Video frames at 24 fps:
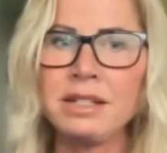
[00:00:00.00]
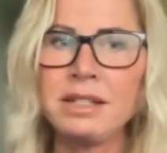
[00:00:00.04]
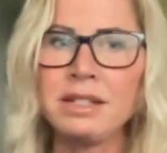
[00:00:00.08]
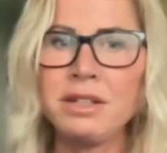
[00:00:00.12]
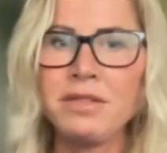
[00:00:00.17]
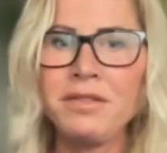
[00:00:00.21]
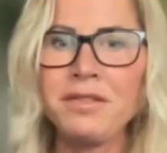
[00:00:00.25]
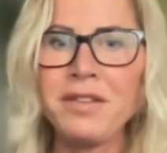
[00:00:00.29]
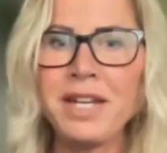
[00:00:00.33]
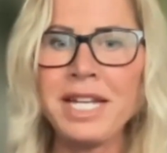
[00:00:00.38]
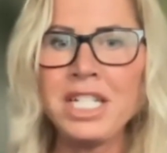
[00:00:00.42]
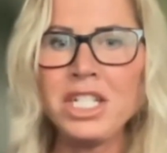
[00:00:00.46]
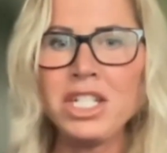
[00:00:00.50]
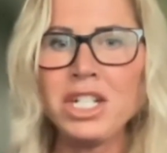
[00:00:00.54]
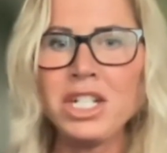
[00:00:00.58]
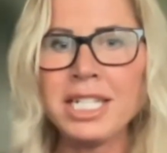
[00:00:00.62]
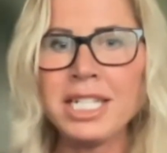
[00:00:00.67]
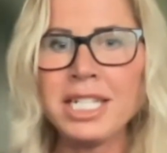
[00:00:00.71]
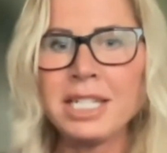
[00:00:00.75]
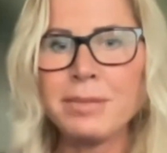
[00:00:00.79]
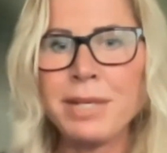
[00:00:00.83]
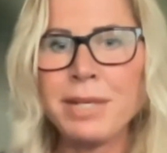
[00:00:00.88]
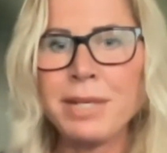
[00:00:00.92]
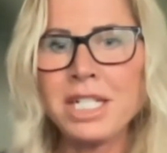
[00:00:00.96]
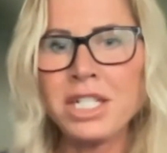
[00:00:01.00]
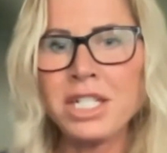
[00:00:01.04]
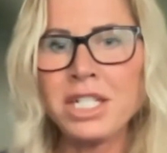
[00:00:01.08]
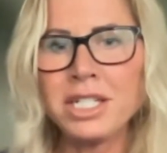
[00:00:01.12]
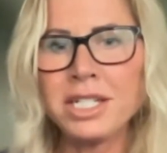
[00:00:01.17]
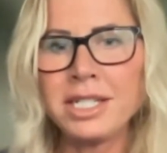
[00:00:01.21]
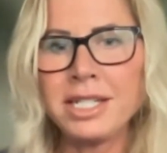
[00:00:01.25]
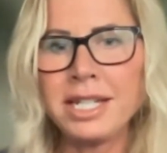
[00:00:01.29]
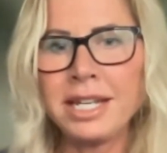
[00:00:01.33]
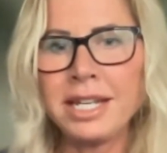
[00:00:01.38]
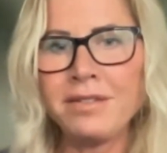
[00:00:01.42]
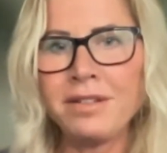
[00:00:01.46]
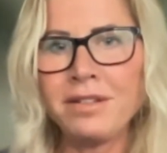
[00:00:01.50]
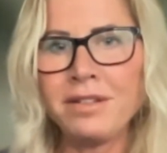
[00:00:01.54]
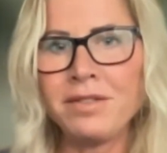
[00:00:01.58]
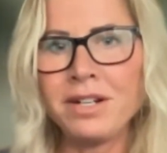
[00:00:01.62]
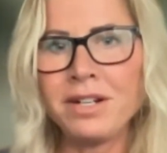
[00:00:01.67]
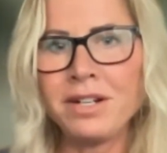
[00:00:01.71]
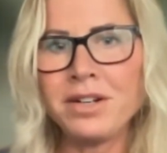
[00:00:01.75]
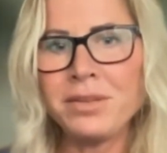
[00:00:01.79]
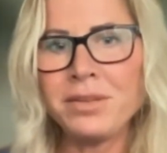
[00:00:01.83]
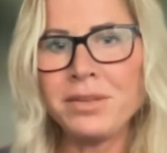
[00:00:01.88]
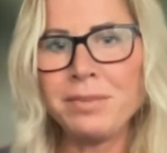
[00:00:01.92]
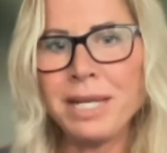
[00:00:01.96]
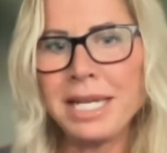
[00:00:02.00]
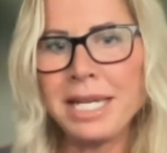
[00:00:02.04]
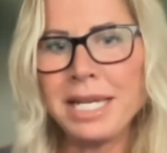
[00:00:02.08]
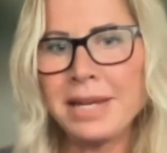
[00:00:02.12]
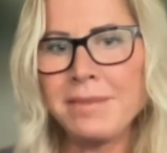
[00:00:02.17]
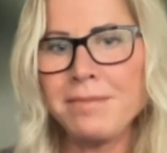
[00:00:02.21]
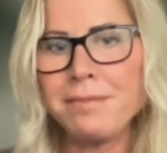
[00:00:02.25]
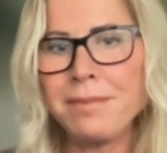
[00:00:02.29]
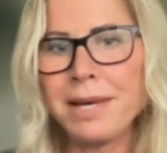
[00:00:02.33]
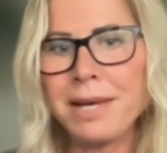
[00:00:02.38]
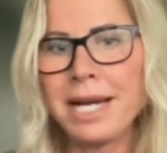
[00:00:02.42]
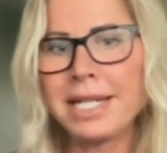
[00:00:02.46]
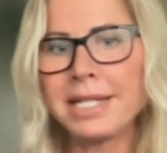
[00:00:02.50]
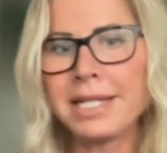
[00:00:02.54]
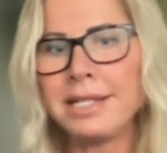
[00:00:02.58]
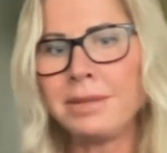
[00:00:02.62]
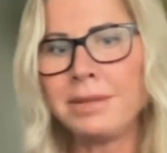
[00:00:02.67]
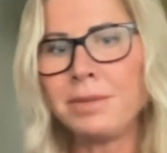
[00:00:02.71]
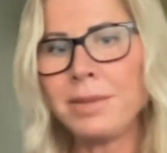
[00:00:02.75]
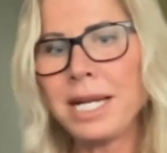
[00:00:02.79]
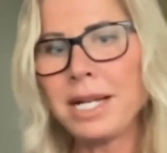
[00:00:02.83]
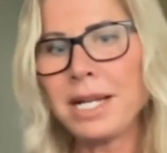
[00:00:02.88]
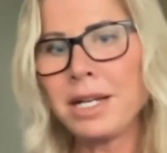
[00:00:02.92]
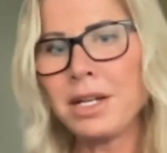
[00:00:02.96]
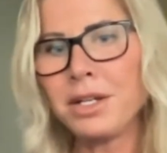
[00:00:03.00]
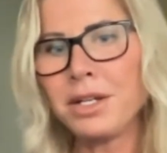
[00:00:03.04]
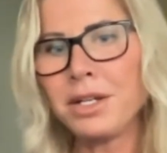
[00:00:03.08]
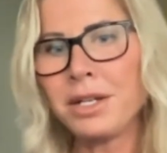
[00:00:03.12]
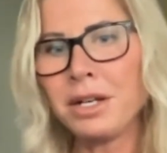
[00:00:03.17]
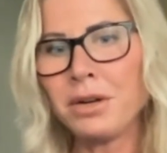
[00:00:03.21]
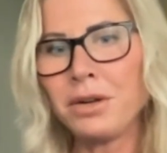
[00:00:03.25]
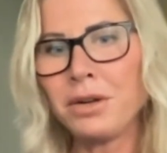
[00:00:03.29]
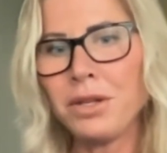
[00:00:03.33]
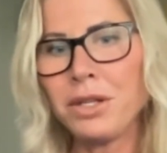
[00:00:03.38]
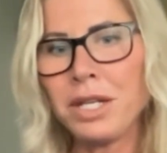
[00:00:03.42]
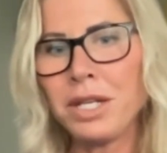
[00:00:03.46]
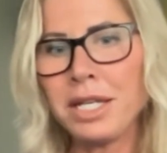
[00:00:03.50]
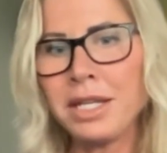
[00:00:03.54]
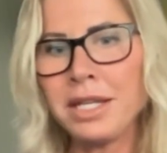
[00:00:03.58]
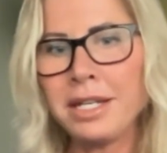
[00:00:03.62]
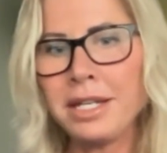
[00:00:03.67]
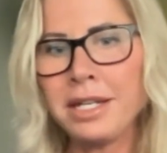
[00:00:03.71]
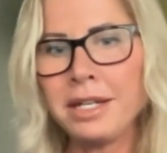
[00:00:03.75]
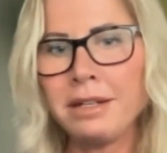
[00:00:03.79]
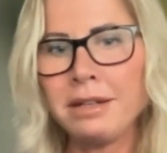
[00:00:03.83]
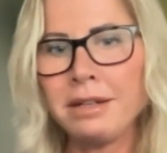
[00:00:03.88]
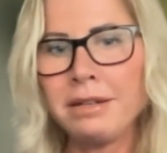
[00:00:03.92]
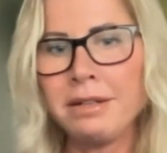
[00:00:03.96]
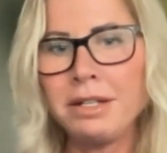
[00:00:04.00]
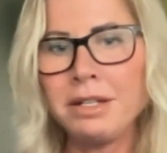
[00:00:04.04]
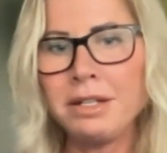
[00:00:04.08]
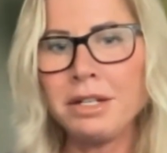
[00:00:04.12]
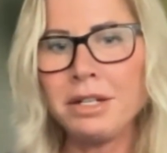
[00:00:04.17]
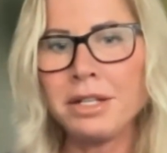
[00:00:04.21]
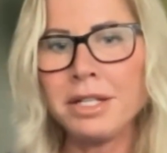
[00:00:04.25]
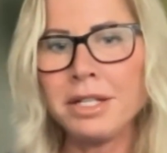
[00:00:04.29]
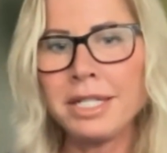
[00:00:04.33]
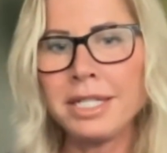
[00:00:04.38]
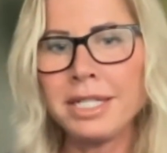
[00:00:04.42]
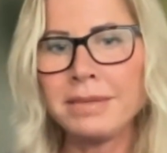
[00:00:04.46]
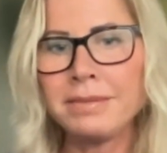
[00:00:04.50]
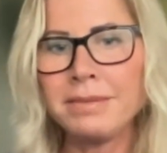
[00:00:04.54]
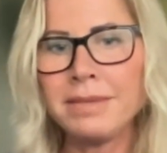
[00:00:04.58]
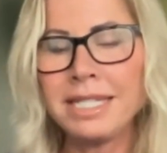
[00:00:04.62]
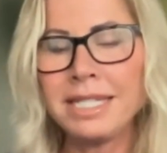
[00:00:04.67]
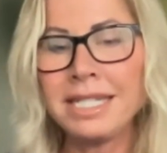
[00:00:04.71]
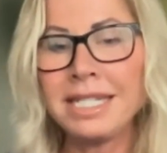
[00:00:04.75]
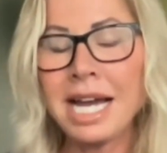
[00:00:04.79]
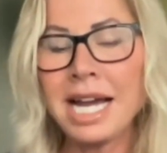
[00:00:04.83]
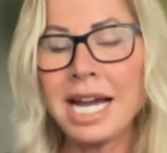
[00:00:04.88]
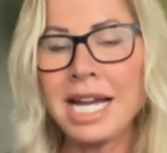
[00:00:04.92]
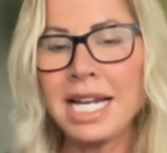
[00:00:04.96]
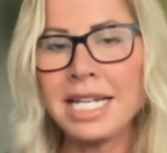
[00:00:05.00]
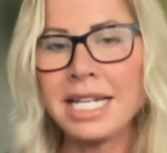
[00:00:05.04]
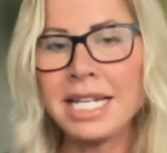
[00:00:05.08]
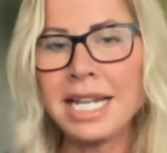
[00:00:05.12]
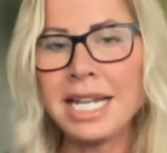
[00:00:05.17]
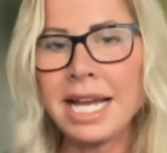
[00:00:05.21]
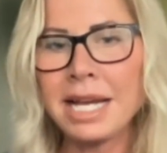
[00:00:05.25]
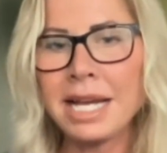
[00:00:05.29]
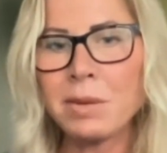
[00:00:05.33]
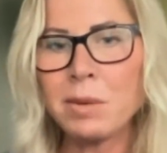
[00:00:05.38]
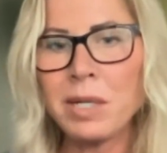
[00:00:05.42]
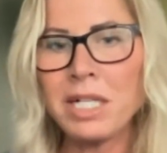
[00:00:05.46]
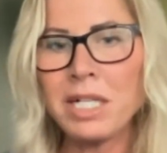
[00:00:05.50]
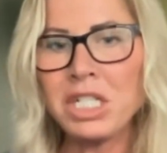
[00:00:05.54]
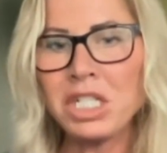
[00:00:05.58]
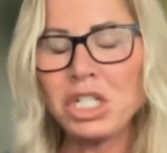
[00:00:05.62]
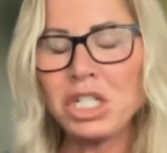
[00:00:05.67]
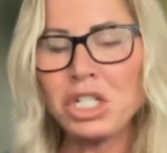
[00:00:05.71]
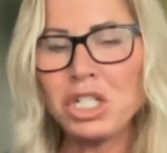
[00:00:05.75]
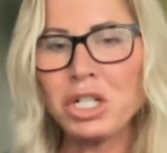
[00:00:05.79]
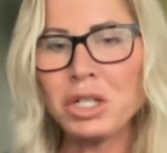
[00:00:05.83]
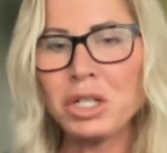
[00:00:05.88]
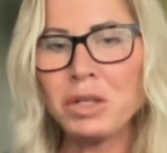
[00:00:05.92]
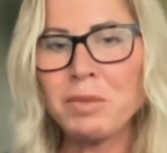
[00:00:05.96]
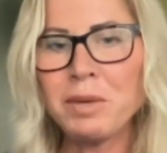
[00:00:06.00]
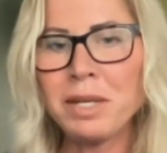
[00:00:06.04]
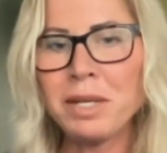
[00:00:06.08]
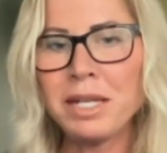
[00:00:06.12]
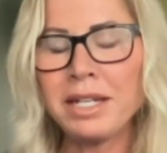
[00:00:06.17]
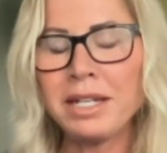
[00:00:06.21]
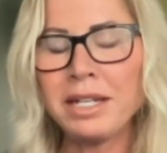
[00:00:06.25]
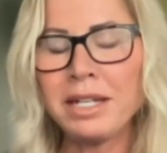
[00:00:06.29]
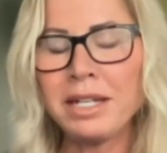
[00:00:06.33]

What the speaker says: So the facial expressions have a very big impact as well on the, you know, the silent language, you know.